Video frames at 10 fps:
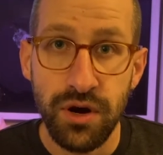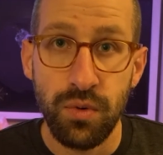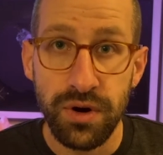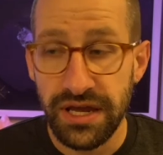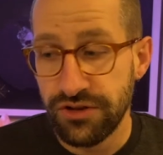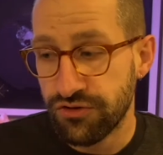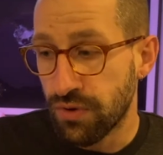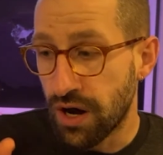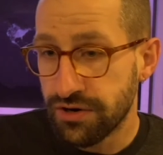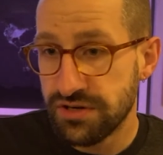working to
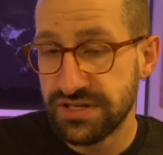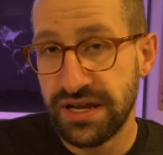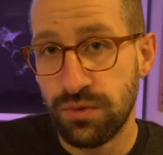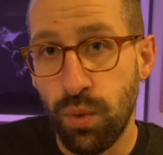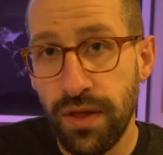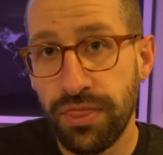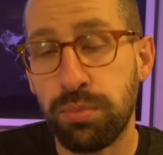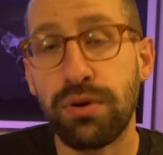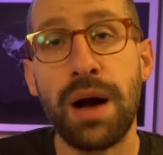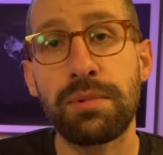understand what the
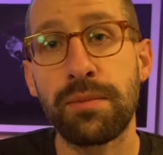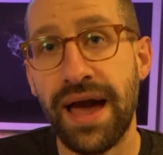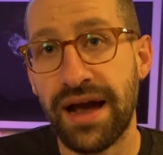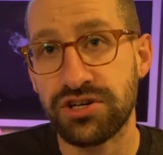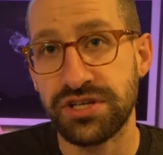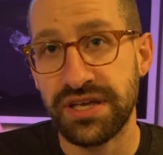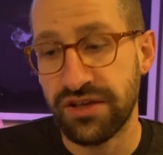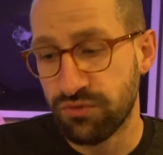problem actually is,